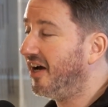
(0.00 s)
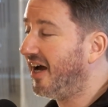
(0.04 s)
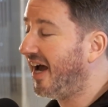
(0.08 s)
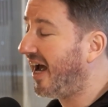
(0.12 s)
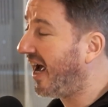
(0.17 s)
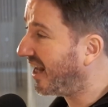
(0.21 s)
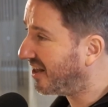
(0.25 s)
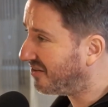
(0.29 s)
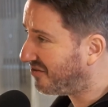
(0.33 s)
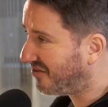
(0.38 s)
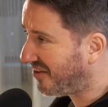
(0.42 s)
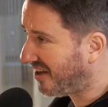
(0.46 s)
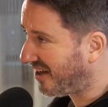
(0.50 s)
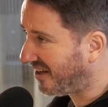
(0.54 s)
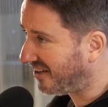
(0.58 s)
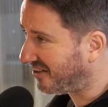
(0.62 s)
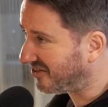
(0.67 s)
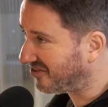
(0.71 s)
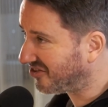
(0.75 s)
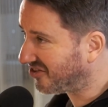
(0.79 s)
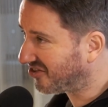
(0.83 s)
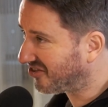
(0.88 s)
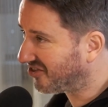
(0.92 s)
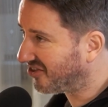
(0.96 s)

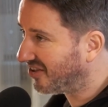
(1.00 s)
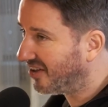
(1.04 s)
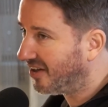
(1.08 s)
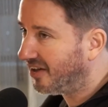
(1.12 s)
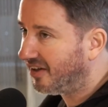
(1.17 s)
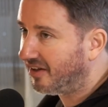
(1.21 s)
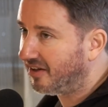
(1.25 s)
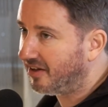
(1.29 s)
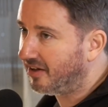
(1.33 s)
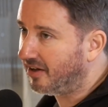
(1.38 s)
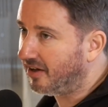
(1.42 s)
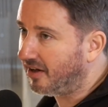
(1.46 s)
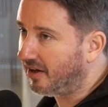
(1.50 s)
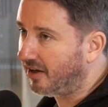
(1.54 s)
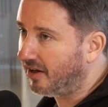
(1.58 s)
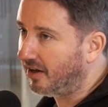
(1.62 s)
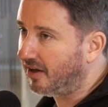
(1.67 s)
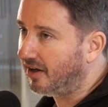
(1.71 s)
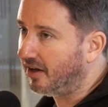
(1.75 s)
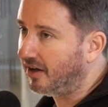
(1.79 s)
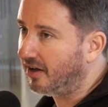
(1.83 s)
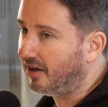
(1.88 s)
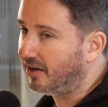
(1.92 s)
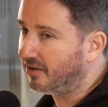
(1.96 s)
advance,
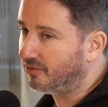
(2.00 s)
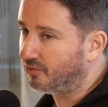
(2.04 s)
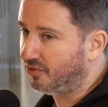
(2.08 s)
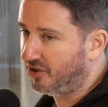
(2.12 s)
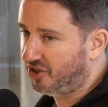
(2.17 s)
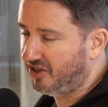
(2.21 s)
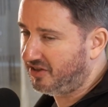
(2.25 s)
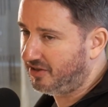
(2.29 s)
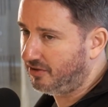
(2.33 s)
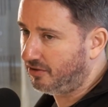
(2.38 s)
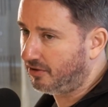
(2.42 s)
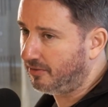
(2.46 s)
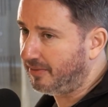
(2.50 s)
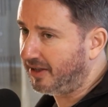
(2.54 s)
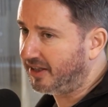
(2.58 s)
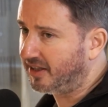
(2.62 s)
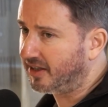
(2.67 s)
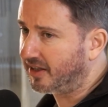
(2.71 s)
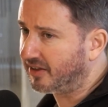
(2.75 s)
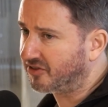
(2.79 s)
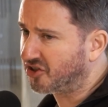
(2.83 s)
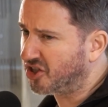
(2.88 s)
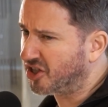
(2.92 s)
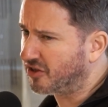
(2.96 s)
which is the automatic
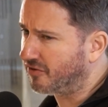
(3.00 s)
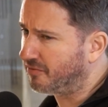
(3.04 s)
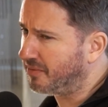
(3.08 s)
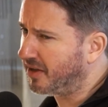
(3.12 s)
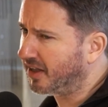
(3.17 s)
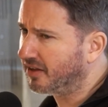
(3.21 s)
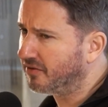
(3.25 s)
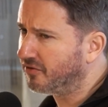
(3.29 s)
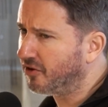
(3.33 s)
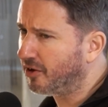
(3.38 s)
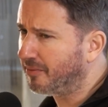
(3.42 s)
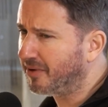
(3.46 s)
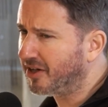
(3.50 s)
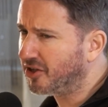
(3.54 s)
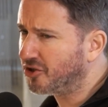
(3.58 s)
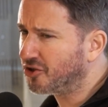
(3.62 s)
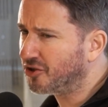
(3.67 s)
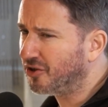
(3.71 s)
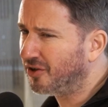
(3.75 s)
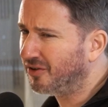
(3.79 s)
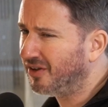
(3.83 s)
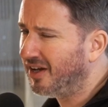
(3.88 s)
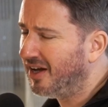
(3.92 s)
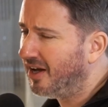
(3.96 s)
exchange of bank
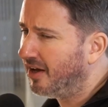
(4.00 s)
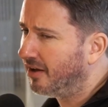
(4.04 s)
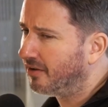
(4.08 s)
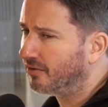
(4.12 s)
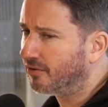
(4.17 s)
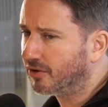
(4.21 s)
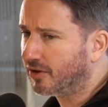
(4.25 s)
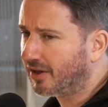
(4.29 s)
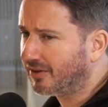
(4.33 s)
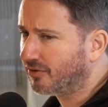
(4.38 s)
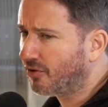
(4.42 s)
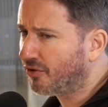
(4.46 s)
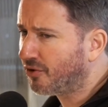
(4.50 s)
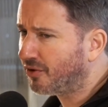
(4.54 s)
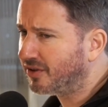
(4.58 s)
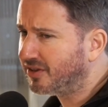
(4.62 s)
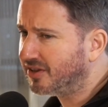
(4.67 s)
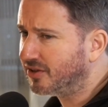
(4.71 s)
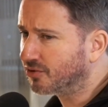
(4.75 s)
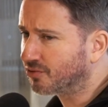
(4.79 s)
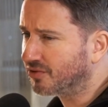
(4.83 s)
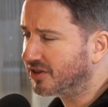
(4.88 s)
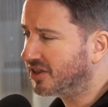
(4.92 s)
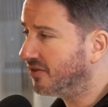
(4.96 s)
information. Tax
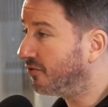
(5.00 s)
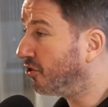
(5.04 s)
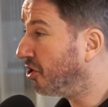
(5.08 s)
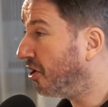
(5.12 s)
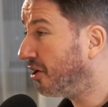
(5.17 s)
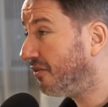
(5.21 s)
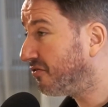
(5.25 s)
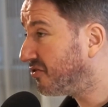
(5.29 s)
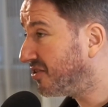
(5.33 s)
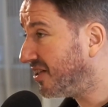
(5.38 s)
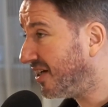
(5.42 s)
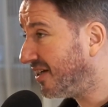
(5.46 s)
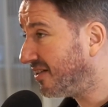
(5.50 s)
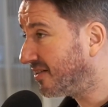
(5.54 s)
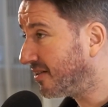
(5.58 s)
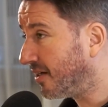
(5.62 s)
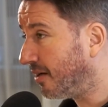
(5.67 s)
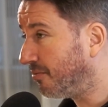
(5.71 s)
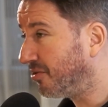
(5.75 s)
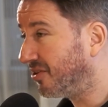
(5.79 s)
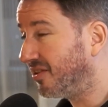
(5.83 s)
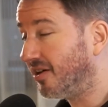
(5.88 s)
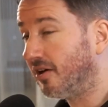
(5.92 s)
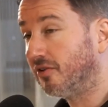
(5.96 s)
authorities receive a lot of
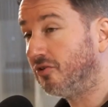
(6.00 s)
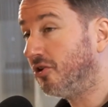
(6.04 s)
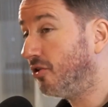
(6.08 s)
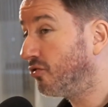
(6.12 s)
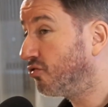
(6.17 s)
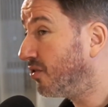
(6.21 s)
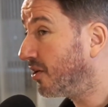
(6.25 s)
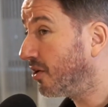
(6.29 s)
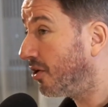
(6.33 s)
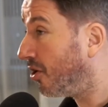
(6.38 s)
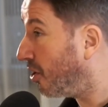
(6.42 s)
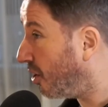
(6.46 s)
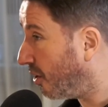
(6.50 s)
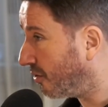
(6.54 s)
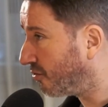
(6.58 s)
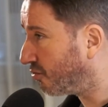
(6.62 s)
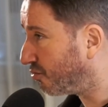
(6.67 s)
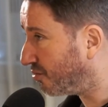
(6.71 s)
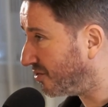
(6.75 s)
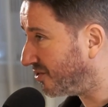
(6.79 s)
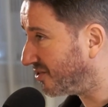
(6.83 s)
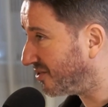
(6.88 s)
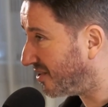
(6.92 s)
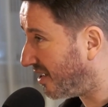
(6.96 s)
data, but they are not doing a
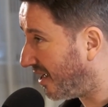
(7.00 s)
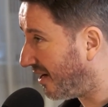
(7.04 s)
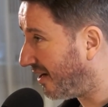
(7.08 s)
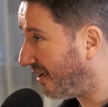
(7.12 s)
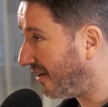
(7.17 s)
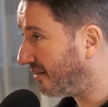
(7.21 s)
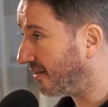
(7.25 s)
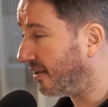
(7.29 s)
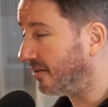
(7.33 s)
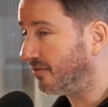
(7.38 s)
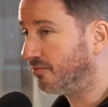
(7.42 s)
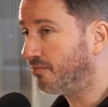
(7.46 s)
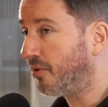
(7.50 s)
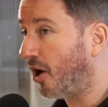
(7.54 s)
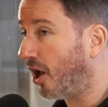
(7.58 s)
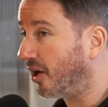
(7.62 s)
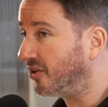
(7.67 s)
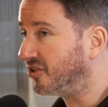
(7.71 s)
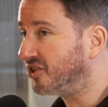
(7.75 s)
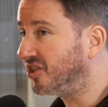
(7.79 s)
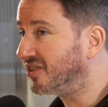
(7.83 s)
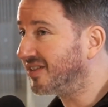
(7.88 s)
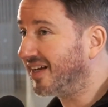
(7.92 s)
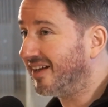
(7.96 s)
lot with that, and
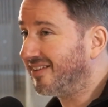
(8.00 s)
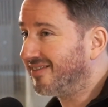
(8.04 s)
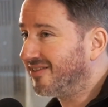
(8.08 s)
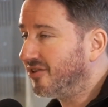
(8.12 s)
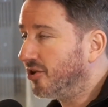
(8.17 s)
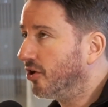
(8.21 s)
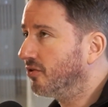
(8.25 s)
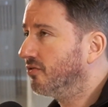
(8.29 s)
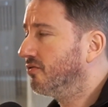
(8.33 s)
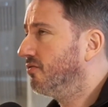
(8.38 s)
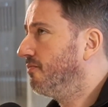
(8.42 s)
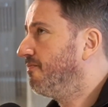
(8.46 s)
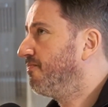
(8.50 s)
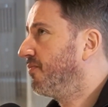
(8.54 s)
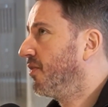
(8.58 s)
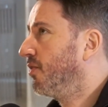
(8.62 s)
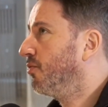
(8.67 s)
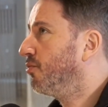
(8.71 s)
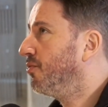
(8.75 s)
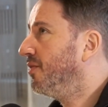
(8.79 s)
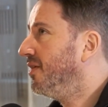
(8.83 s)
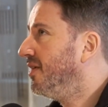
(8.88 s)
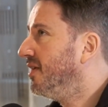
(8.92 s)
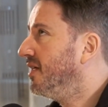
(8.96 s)
policies has not
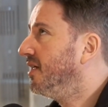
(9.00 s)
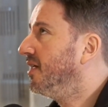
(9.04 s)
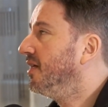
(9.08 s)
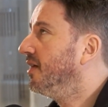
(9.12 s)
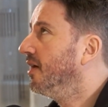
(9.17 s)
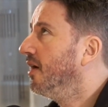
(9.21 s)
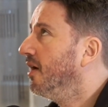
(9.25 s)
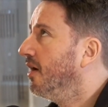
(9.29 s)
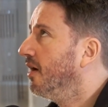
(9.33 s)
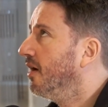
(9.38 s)
really